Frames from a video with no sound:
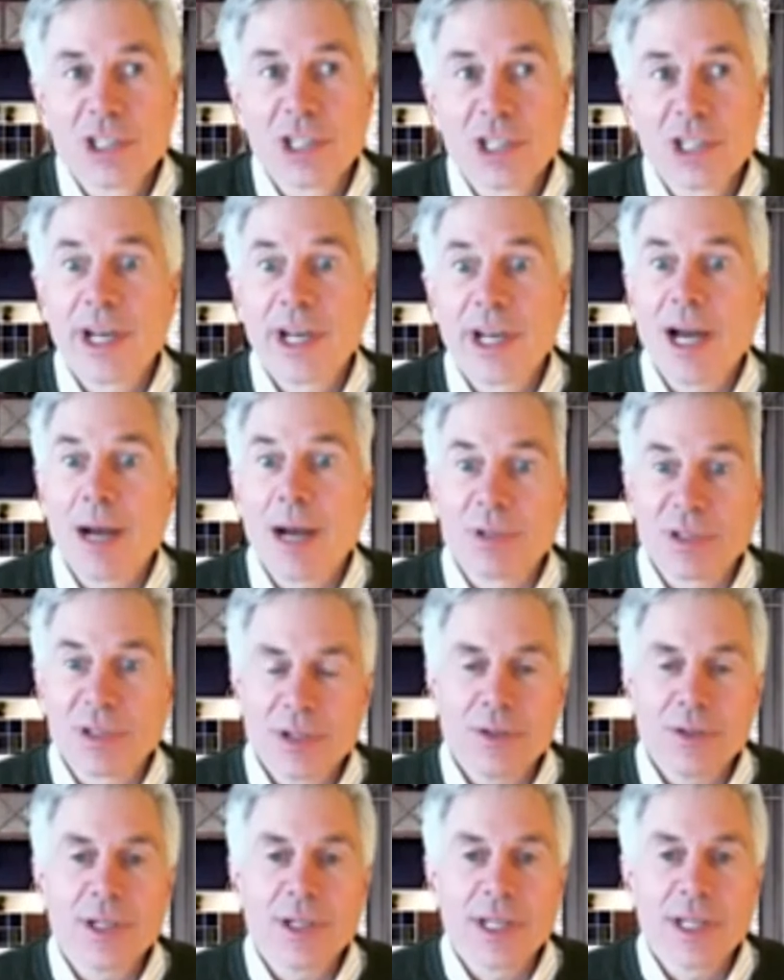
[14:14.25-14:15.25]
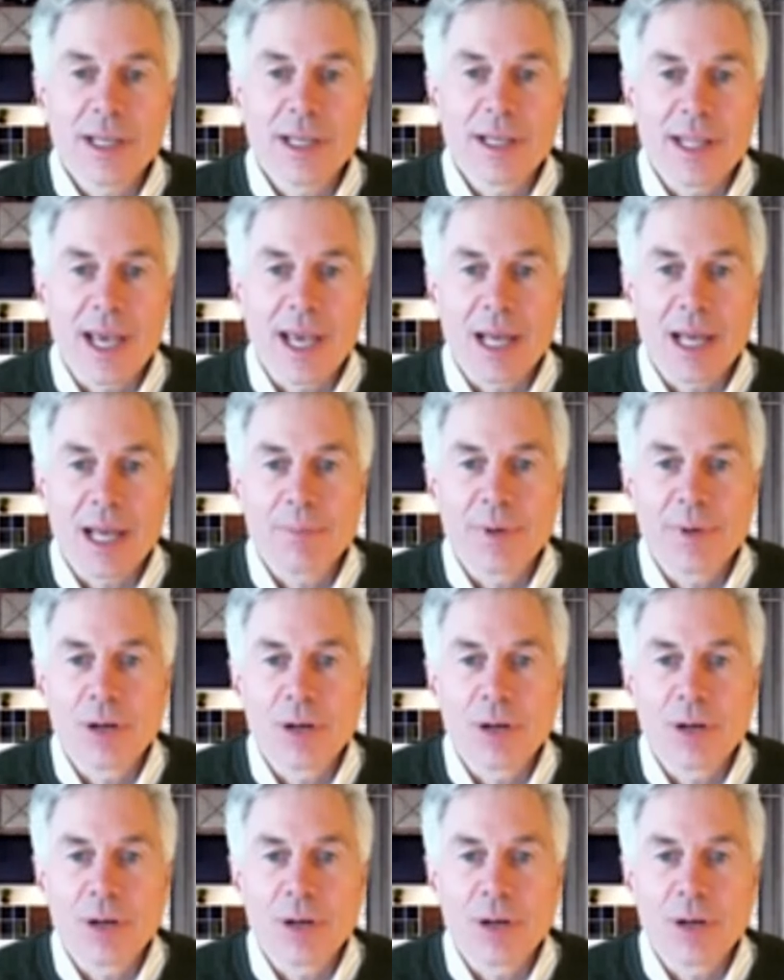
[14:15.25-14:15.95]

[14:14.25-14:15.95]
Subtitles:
there's a great opportunity in that,